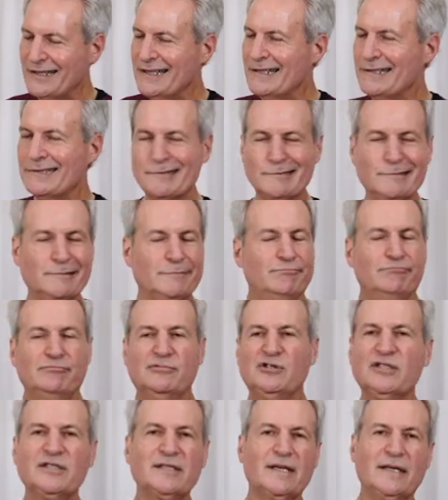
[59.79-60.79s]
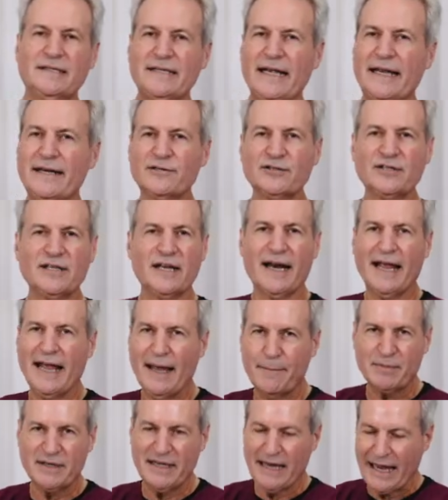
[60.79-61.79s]
These are just containers that I
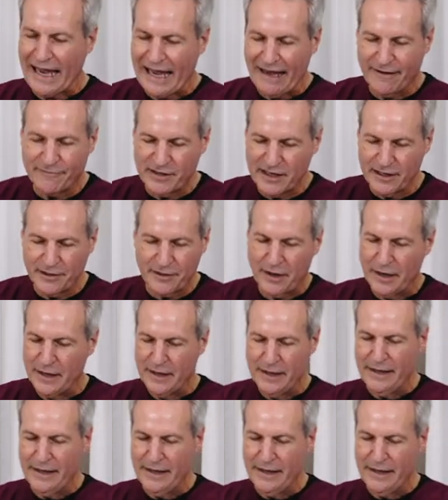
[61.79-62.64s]
happen to have here.